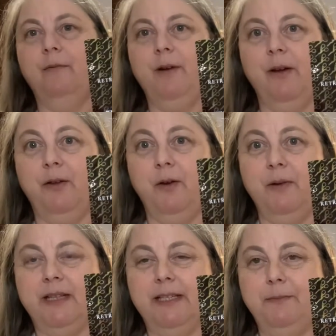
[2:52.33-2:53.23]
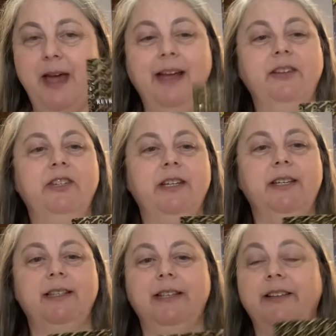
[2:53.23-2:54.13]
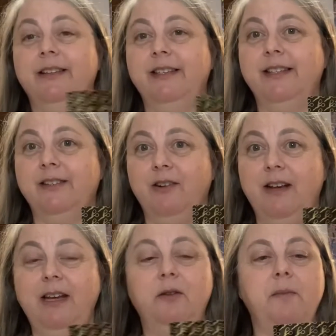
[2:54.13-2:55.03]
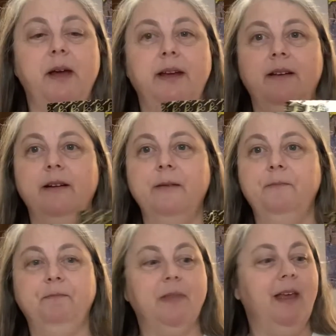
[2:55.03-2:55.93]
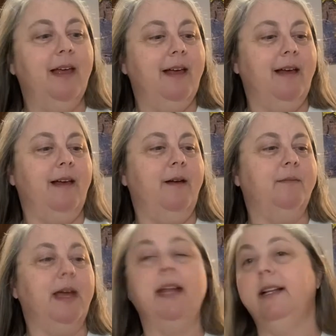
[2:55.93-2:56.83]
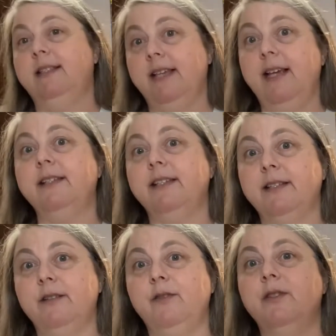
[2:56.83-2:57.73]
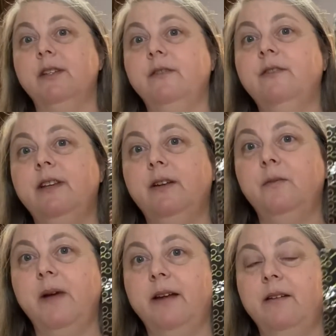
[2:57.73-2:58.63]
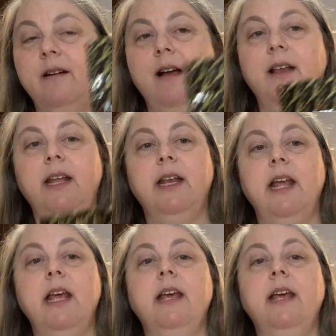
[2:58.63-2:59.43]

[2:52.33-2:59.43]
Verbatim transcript: We all know what this package is. This is our needle minder, um, and it says exclusive needle minder on it.